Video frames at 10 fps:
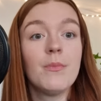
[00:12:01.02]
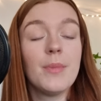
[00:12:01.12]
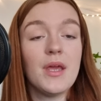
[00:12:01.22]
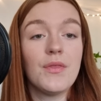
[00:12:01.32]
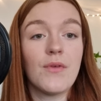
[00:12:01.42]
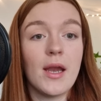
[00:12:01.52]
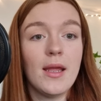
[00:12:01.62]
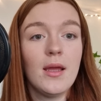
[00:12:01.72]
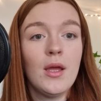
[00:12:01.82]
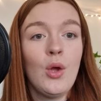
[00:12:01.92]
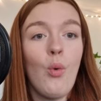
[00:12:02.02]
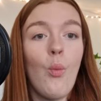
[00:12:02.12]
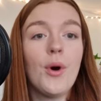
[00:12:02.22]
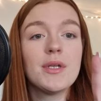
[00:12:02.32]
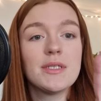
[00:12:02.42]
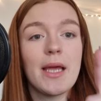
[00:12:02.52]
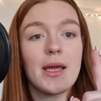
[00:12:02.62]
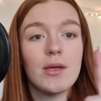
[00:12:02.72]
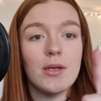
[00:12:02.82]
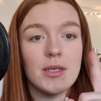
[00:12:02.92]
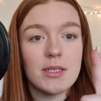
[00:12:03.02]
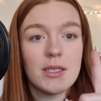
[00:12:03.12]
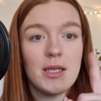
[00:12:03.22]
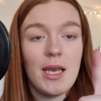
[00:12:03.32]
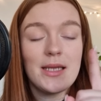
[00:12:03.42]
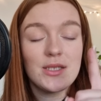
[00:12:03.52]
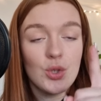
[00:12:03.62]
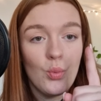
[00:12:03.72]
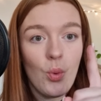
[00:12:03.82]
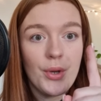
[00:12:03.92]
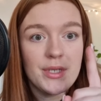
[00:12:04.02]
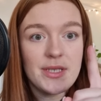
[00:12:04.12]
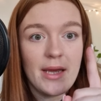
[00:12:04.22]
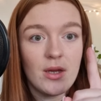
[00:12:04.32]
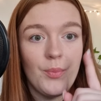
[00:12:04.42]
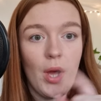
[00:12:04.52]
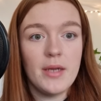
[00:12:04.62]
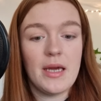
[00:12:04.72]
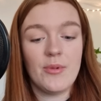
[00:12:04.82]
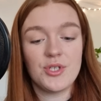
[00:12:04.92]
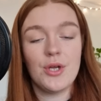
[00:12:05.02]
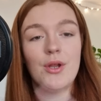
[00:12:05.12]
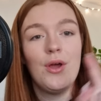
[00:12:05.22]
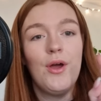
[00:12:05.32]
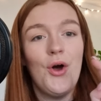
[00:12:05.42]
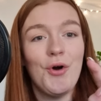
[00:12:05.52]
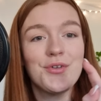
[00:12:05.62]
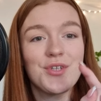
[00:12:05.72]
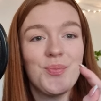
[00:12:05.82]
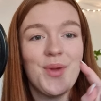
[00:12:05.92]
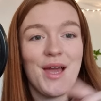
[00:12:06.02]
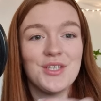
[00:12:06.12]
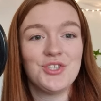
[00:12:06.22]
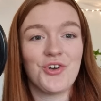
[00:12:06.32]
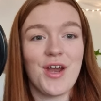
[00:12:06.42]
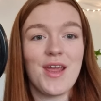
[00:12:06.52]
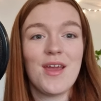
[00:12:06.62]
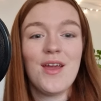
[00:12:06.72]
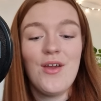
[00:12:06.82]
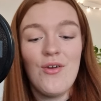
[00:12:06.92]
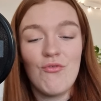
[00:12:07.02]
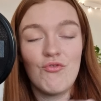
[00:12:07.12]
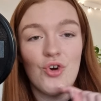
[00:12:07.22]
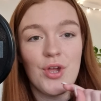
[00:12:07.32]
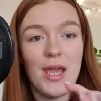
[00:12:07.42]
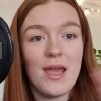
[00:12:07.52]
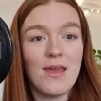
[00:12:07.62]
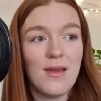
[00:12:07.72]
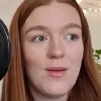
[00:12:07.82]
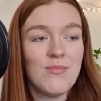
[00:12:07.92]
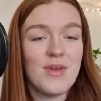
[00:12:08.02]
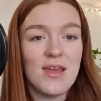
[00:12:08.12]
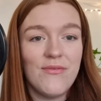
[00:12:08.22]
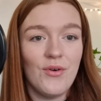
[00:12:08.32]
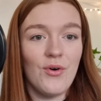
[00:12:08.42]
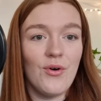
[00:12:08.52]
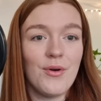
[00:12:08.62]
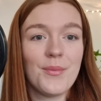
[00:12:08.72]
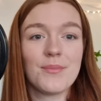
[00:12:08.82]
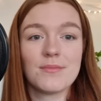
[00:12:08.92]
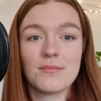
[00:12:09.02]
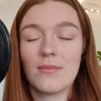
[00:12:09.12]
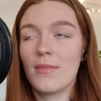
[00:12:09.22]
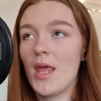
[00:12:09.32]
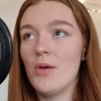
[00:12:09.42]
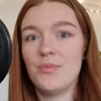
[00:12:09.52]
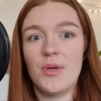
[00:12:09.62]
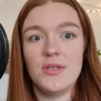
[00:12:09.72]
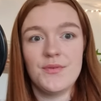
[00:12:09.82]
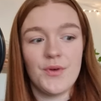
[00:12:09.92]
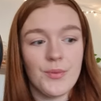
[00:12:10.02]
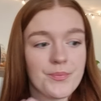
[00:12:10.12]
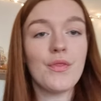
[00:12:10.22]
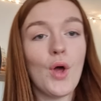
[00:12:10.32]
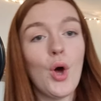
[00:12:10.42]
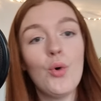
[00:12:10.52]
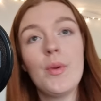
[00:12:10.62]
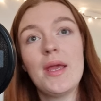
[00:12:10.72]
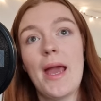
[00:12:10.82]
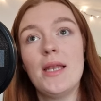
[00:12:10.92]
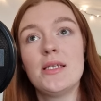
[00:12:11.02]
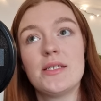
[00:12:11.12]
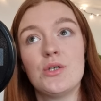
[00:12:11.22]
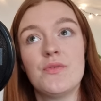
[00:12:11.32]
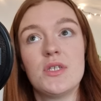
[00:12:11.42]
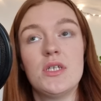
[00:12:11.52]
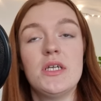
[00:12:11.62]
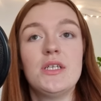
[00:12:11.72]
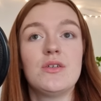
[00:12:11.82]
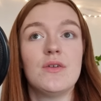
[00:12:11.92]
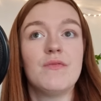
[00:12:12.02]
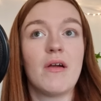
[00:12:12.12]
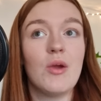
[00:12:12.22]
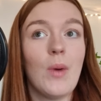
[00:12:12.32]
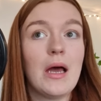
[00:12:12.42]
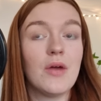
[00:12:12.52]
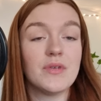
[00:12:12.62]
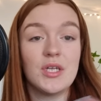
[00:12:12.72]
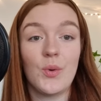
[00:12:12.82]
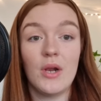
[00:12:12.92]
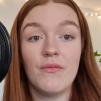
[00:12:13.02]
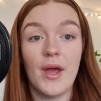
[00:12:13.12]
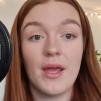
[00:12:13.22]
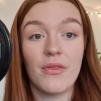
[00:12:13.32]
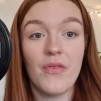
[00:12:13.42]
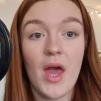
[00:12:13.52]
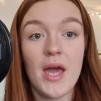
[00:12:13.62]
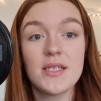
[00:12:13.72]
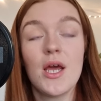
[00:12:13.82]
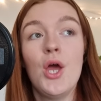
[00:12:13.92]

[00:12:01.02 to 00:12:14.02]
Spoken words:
P3. 1 second, less than 1 second behind Hamilton. Oscar Piastri, rookie, P4. It was beautiful. The whole weekend at Silverstone, he'd done very well, obviously qualifying third,